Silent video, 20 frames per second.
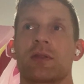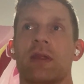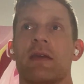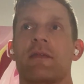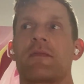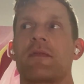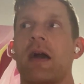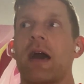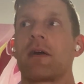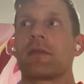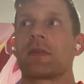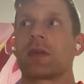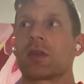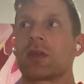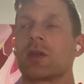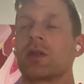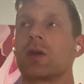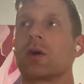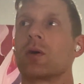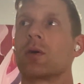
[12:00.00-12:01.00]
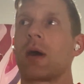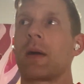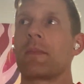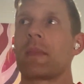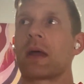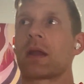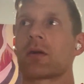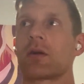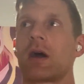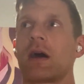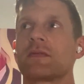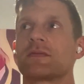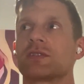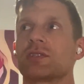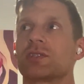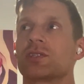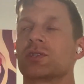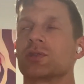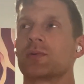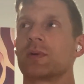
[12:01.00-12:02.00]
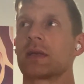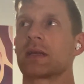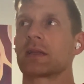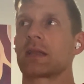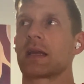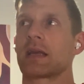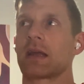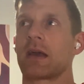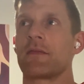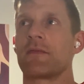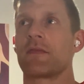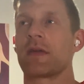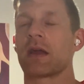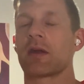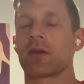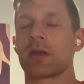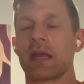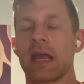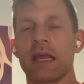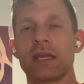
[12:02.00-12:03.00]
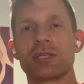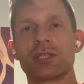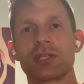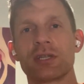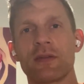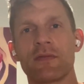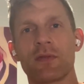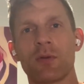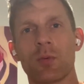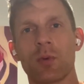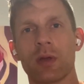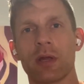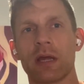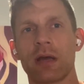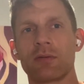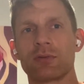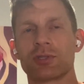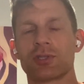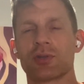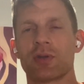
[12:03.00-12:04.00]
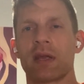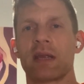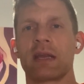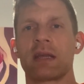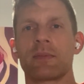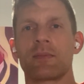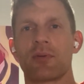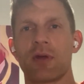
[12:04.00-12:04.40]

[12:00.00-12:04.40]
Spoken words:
they found that, you know, I'm better off just doing like a variation of the workout and training,